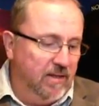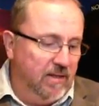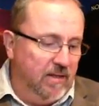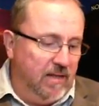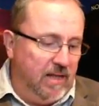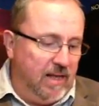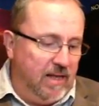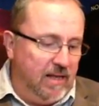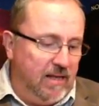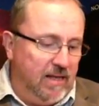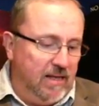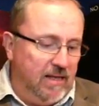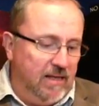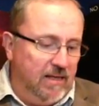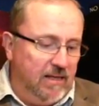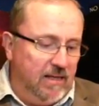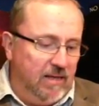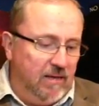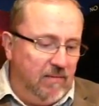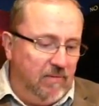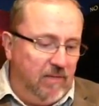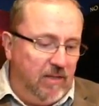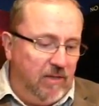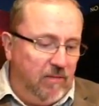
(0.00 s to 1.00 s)

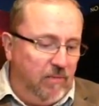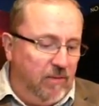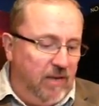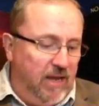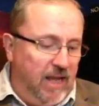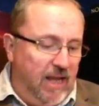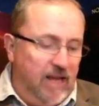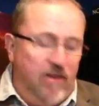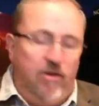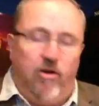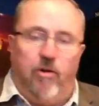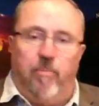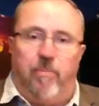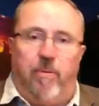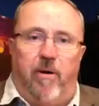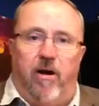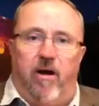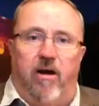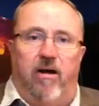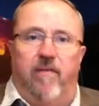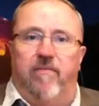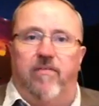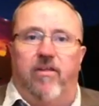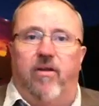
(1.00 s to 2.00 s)
that we had no
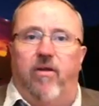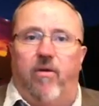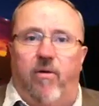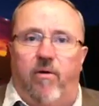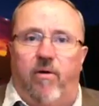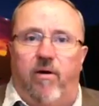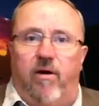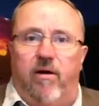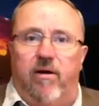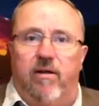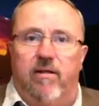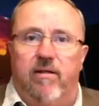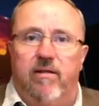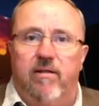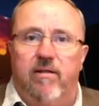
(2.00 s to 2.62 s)
part of the Lord.